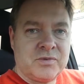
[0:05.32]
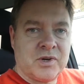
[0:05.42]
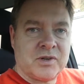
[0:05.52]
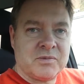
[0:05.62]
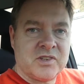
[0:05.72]

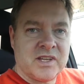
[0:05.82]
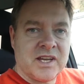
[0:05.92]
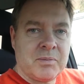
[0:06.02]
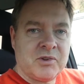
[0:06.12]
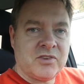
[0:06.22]
welcome to
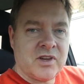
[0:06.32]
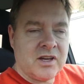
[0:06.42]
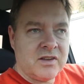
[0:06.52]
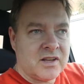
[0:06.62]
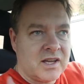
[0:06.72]
the
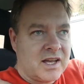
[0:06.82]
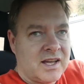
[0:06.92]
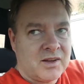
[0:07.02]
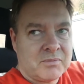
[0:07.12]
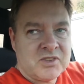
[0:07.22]
episode.
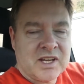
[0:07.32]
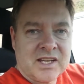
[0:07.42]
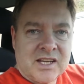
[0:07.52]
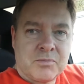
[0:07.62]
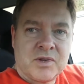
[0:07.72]
I'm
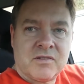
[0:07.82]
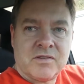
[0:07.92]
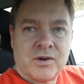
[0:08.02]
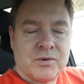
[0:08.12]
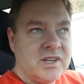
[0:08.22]
taking a bit of
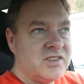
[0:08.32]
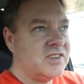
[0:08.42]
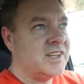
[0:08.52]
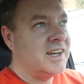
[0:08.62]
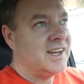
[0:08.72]
a
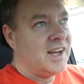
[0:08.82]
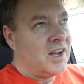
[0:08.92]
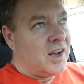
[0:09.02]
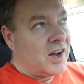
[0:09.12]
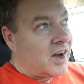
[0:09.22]
risk.
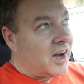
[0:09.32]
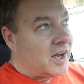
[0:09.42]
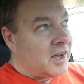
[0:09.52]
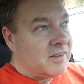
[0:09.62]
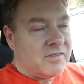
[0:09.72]

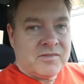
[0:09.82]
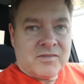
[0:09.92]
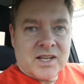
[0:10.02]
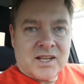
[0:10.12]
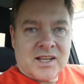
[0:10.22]
I've
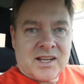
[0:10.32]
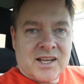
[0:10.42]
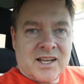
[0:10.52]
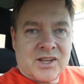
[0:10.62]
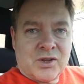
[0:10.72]

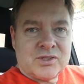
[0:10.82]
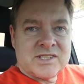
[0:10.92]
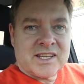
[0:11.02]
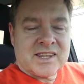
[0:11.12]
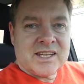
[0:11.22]
looked
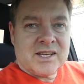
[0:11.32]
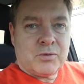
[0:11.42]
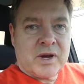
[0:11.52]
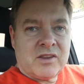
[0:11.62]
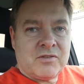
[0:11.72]
at the
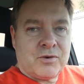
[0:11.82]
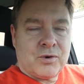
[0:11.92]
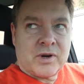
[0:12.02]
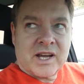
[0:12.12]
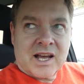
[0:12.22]
weather
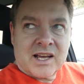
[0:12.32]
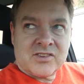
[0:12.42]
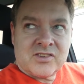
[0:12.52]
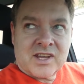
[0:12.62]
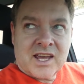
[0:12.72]

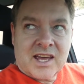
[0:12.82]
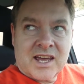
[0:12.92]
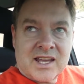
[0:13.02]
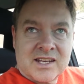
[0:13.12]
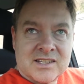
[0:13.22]
forecast
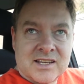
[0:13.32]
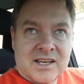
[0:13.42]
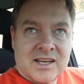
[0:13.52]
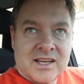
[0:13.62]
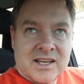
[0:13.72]
and
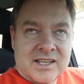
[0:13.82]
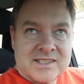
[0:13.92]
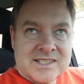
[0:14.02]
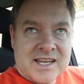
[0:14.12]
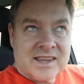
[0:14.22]
it
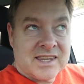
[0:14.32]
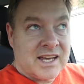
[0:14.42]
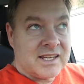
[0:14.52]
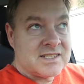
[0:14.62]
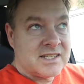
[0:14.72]
said
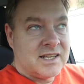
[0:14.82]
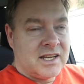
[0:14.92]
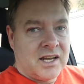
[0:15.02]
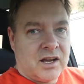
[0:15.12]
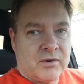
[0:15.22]
that
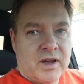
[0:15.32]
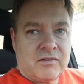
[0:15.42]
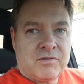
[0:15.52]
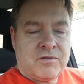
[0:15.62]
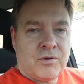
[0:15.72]

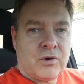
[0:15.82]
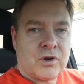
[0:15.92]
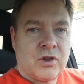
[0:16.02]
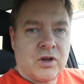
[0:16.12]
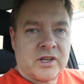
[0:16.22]
around 4
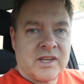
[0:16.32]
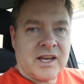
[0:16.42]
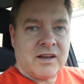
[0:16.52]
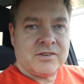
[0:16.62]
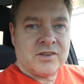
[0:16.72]
o'clock in the
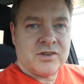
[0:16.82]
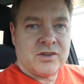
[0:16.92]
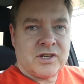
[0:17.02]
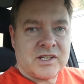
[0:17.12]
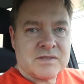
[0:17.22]

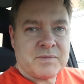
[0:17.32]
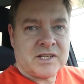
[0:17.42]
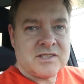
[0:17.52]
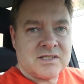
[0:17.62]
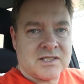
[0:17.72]
afternoon it
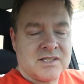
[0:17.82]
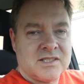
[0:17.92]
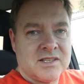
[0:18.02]
expected